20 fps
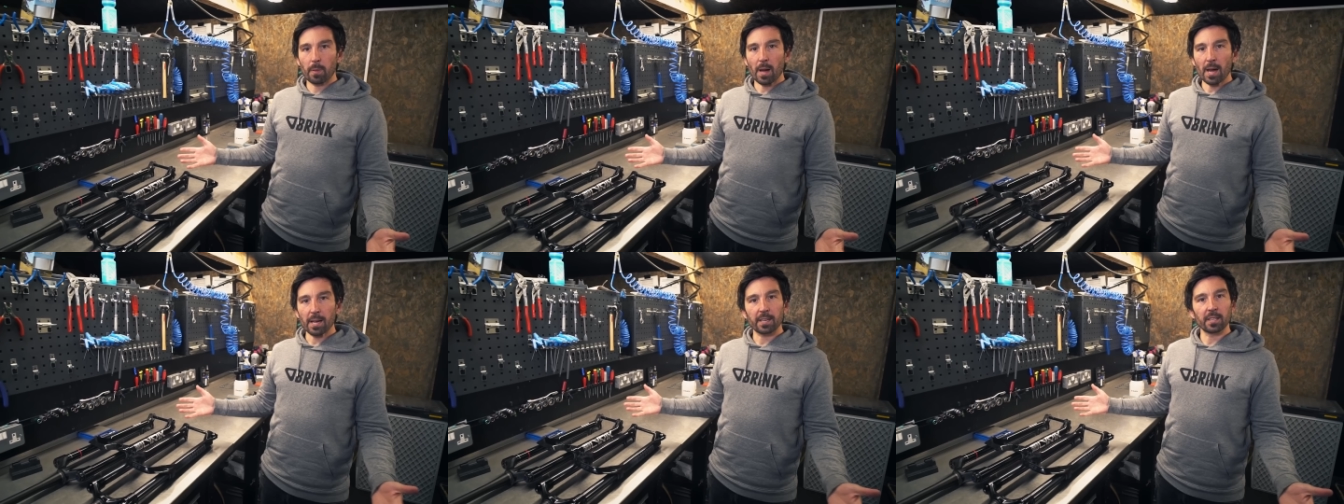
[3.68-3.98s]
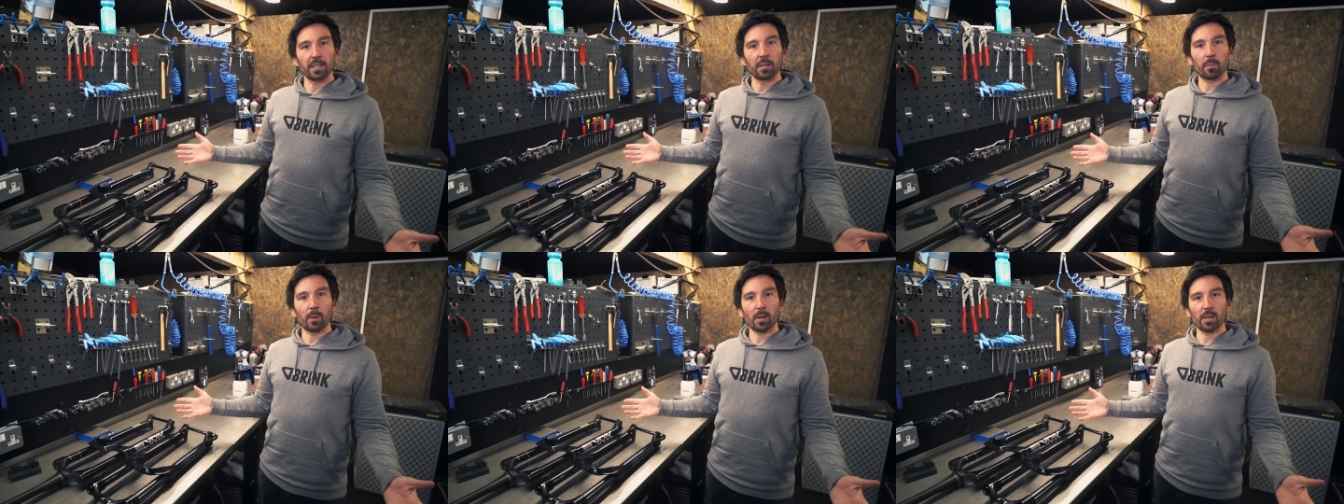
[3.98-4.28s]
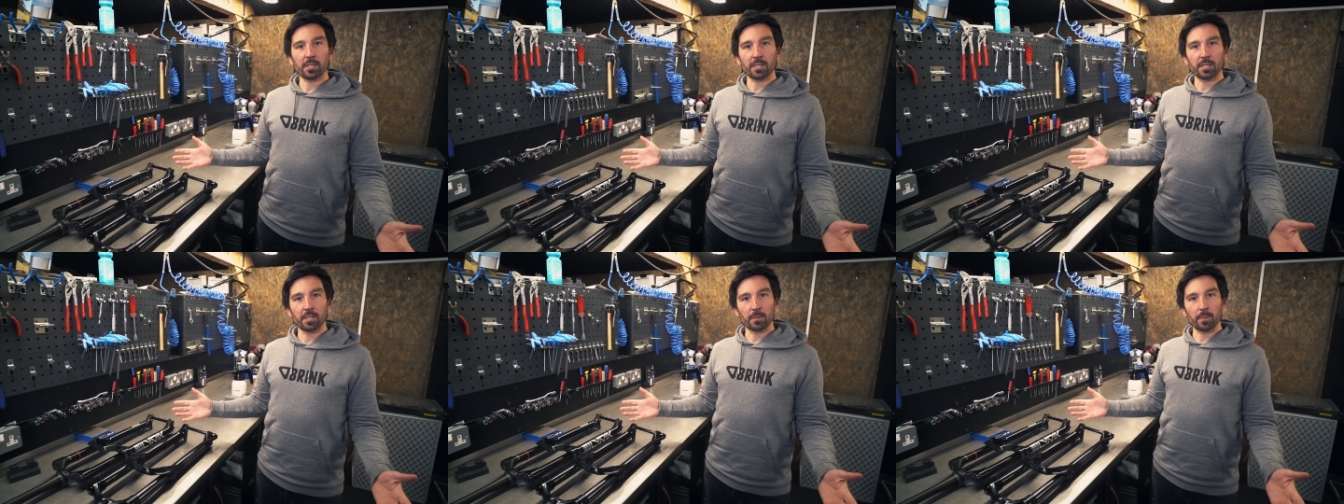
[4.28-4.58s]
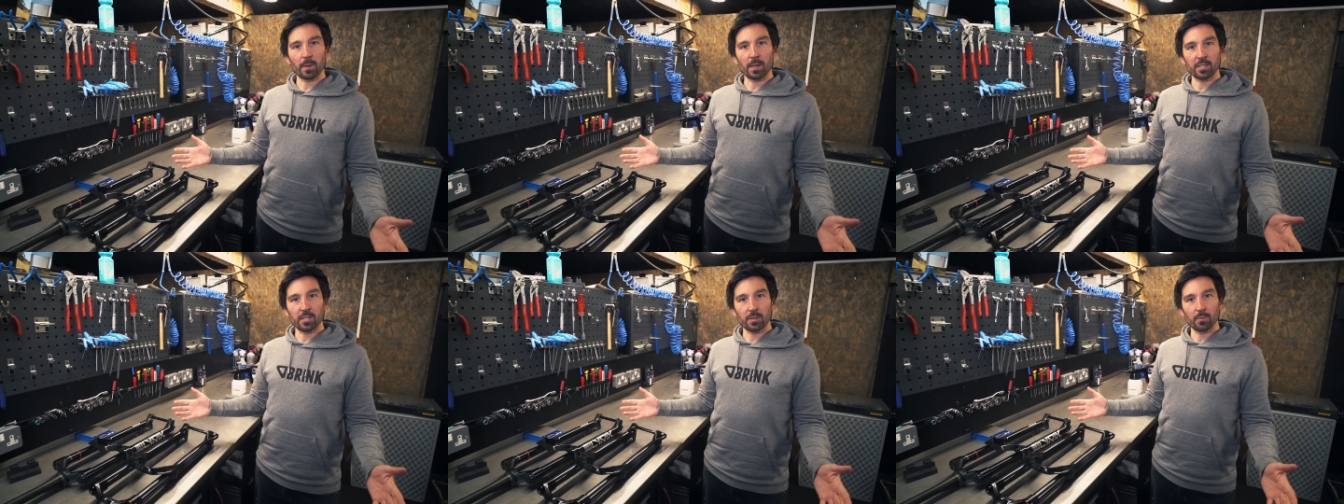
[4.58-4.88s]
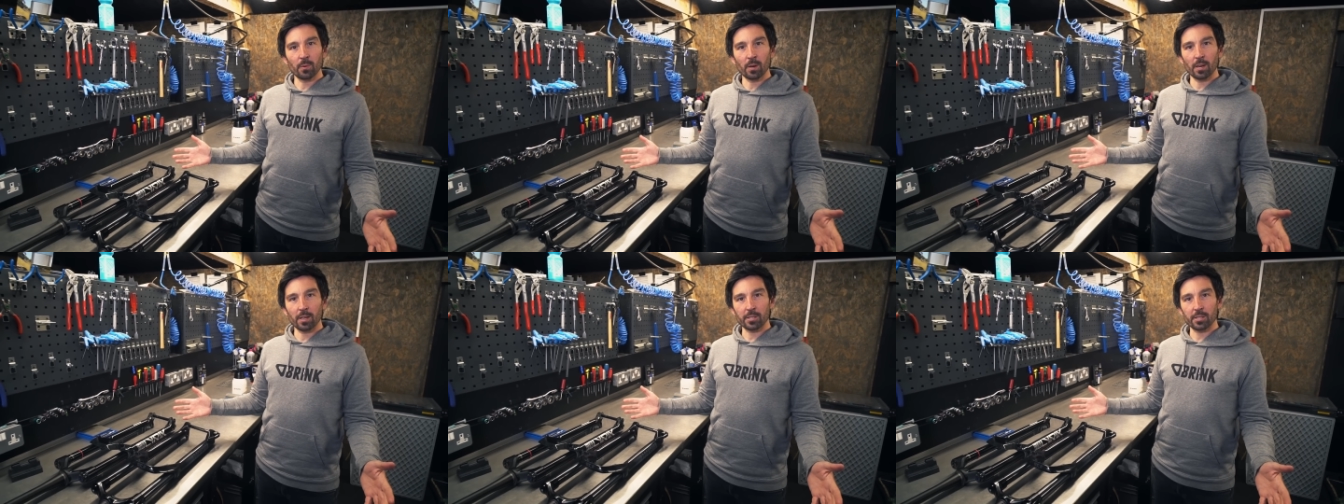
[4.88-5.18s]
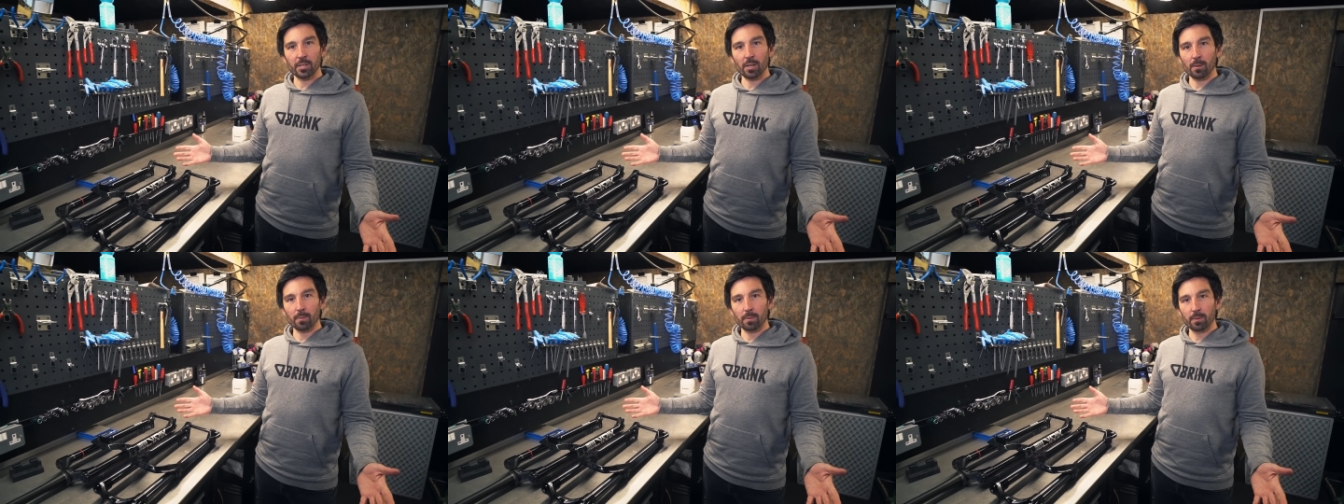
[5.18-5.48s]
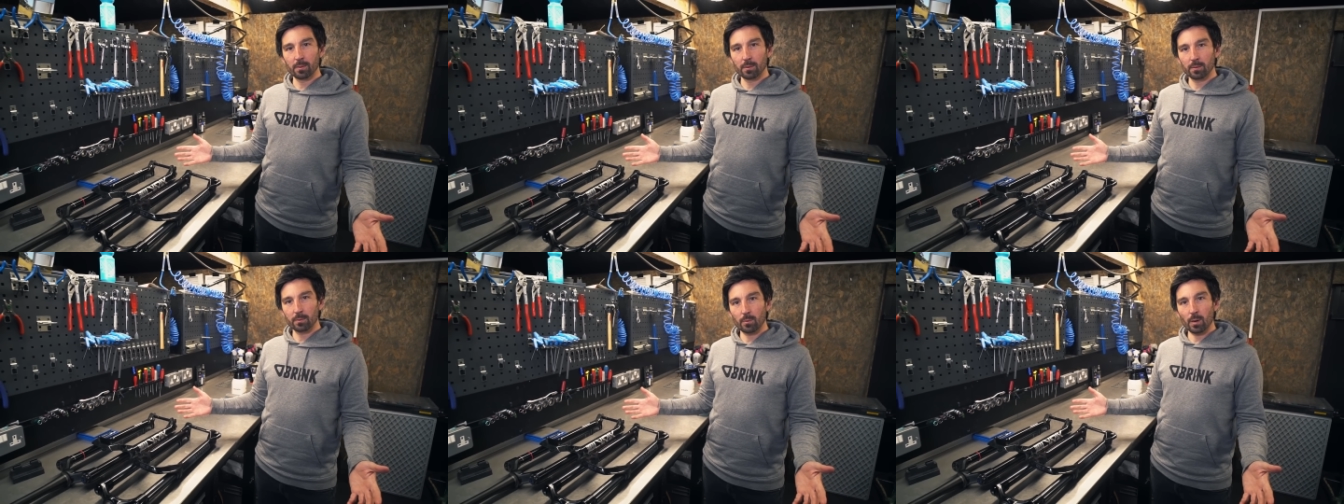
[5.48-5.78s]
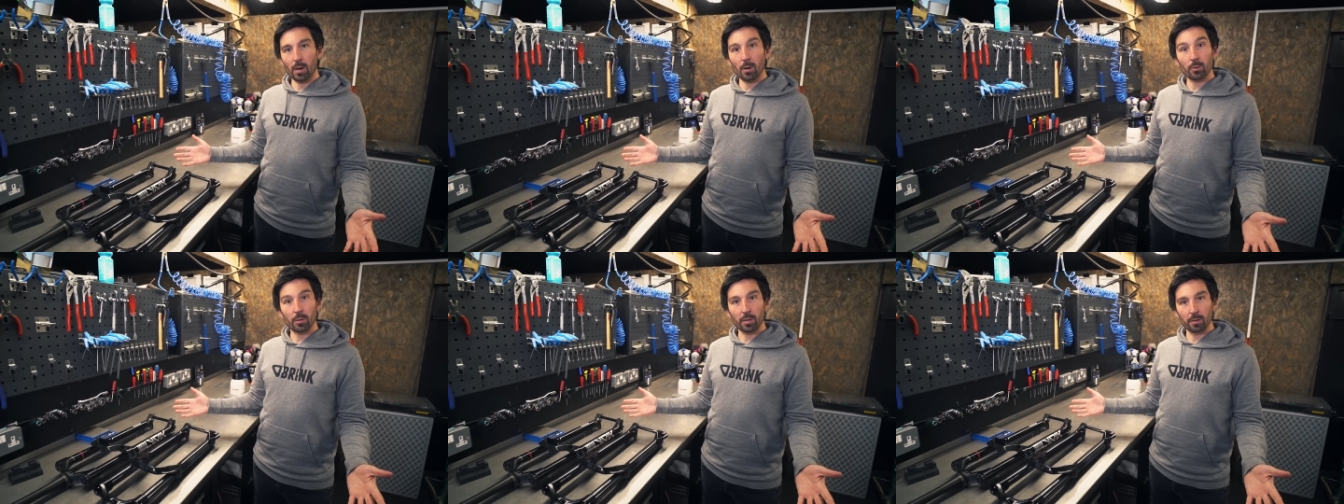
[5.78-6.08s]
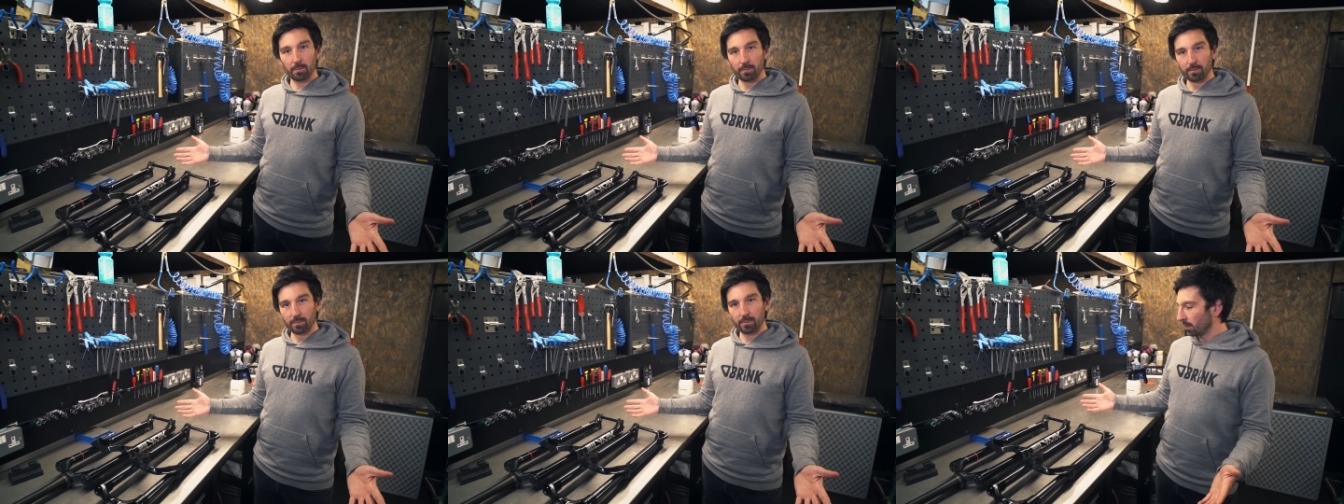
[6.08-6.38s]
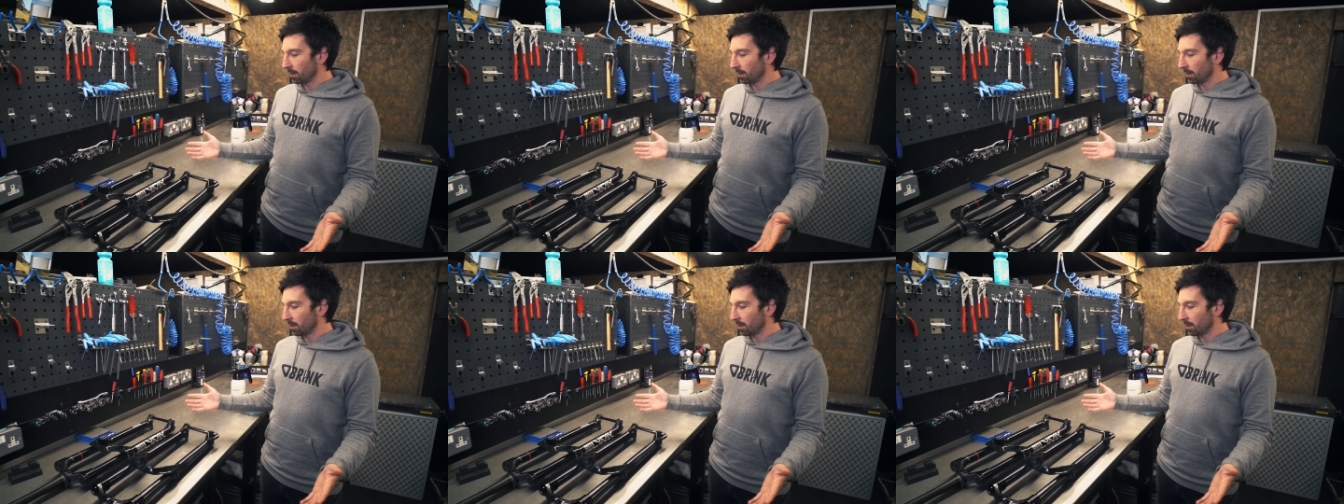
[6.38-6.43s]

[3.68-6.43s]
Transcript: Back in the plush suspension workshop, welcome.